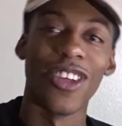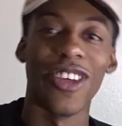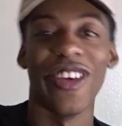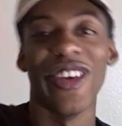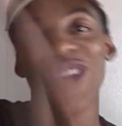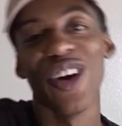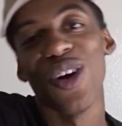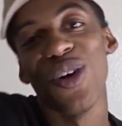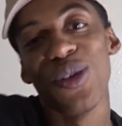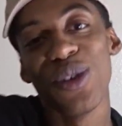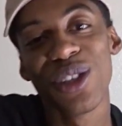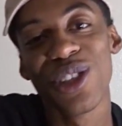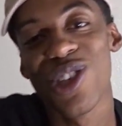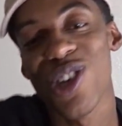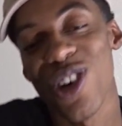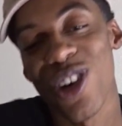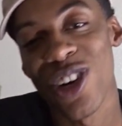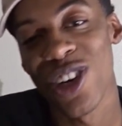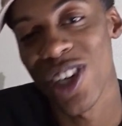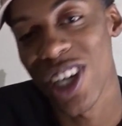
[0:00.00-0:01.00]
Yo, what's
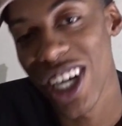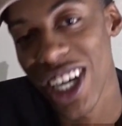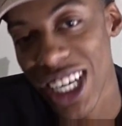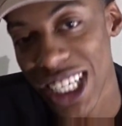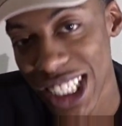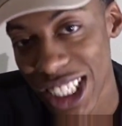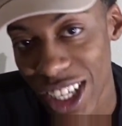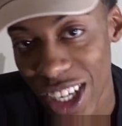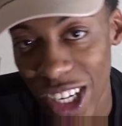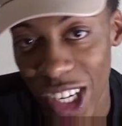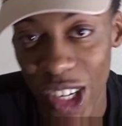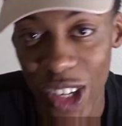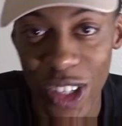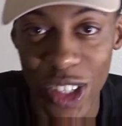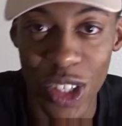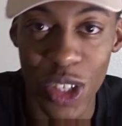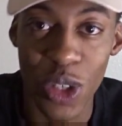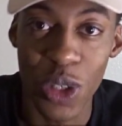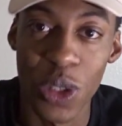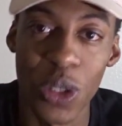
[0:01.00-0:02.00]
going on, guys? Y'all already
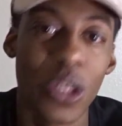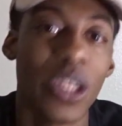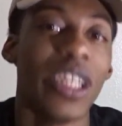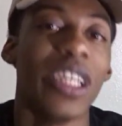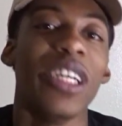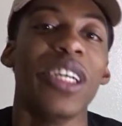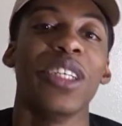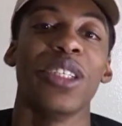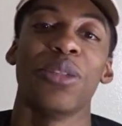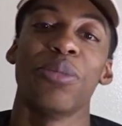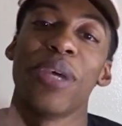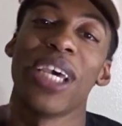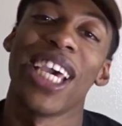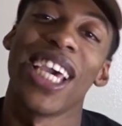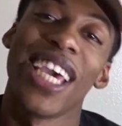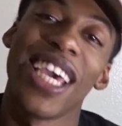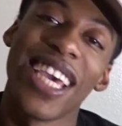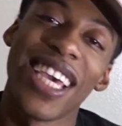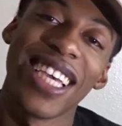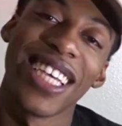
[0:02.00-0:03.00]
know who it is,
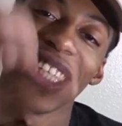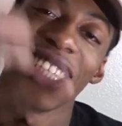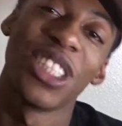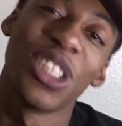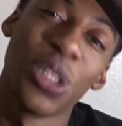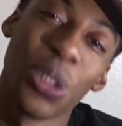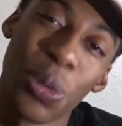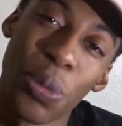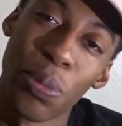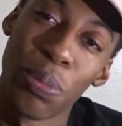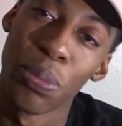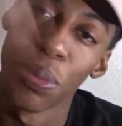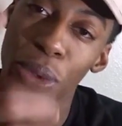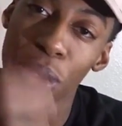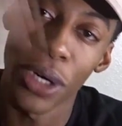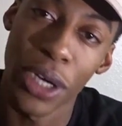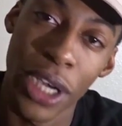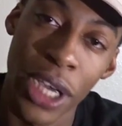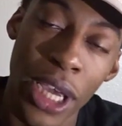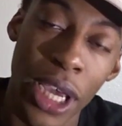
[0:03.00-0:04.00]
man. It's your
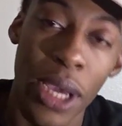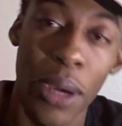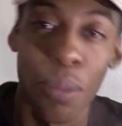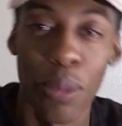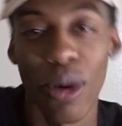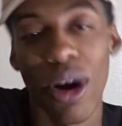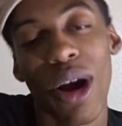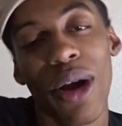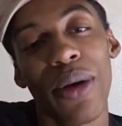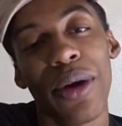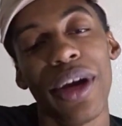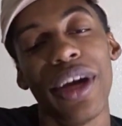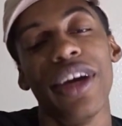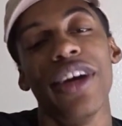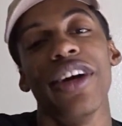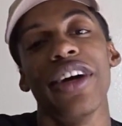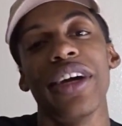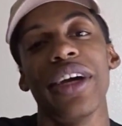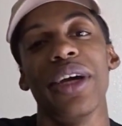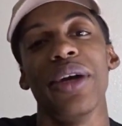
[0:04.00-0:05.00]
boy Brian right
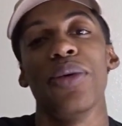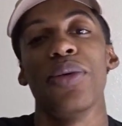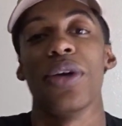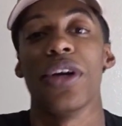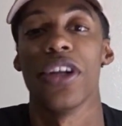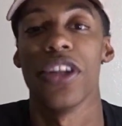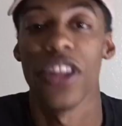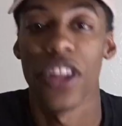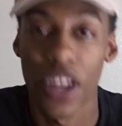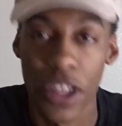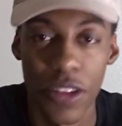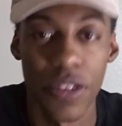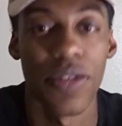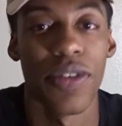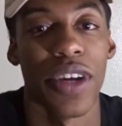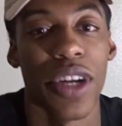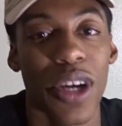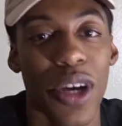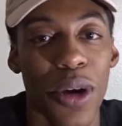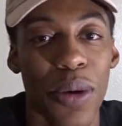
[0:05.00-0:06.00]
here again with another
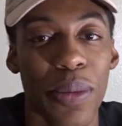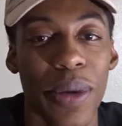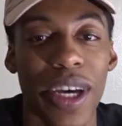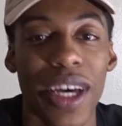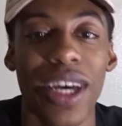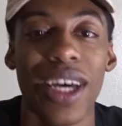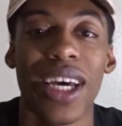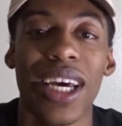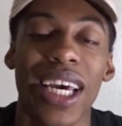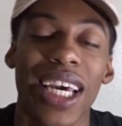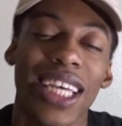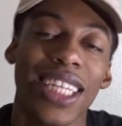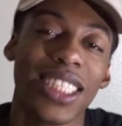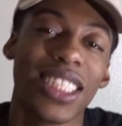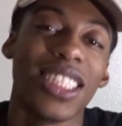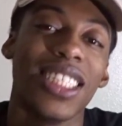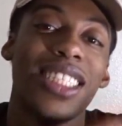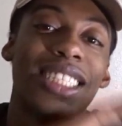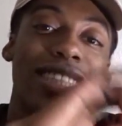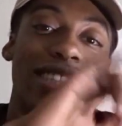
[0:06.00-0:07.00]
video, man. And
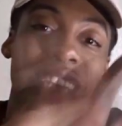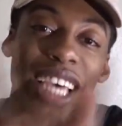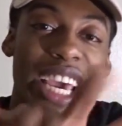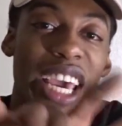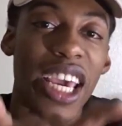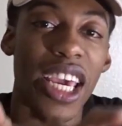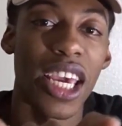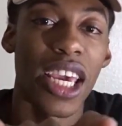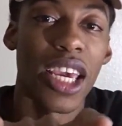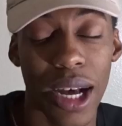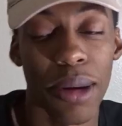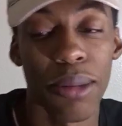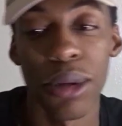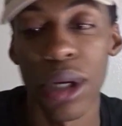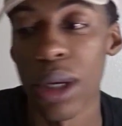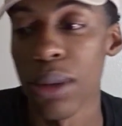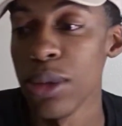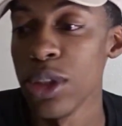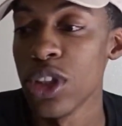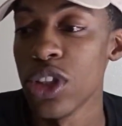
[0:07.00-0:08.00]
today I'm
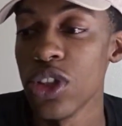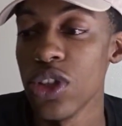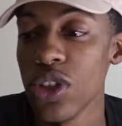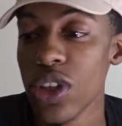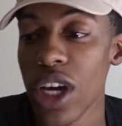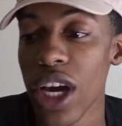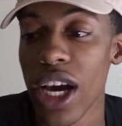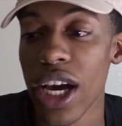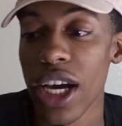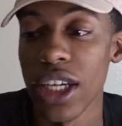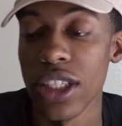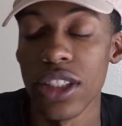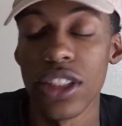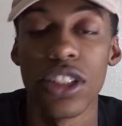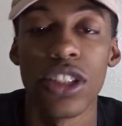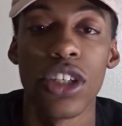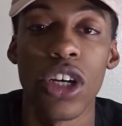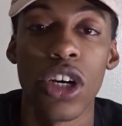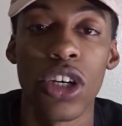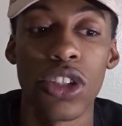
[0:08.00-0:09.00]
coming to you guys to
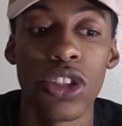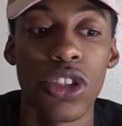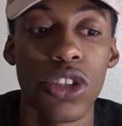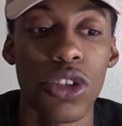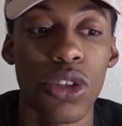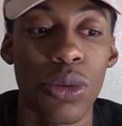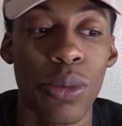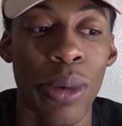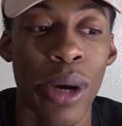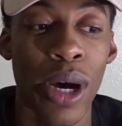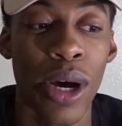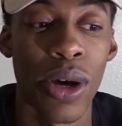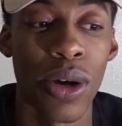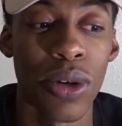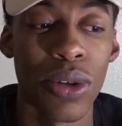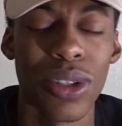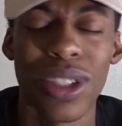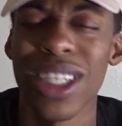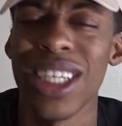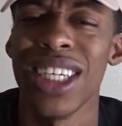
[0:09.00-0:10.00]
talk to you
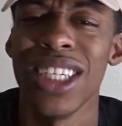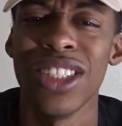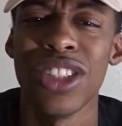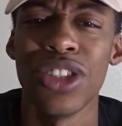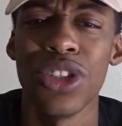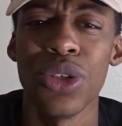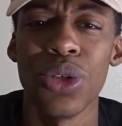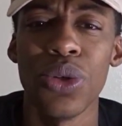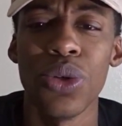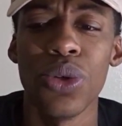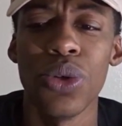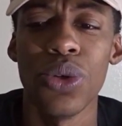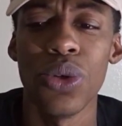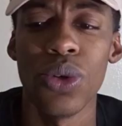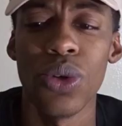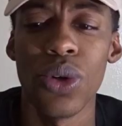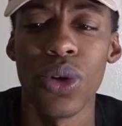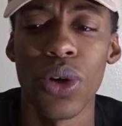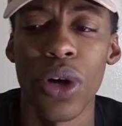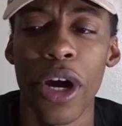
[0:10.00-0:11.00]
about these
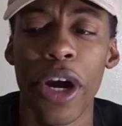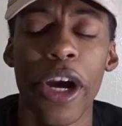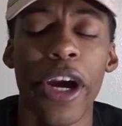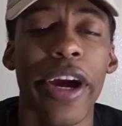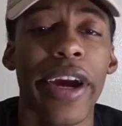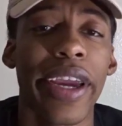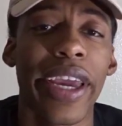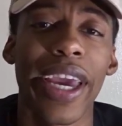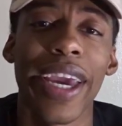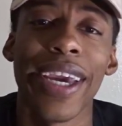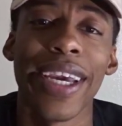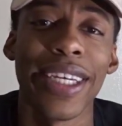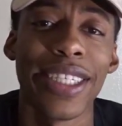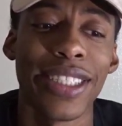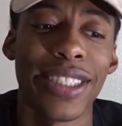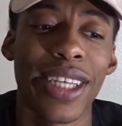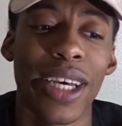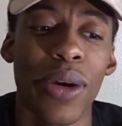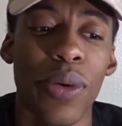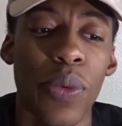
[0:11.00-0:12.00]
two hurricanes
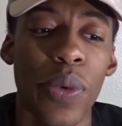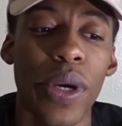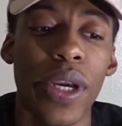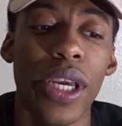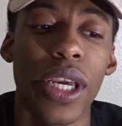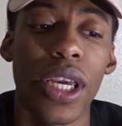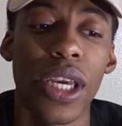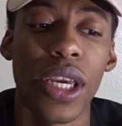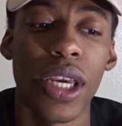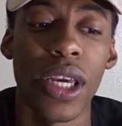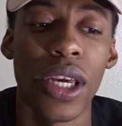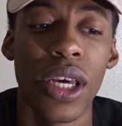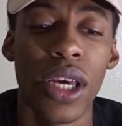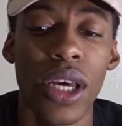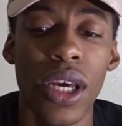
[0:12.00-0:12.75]
that we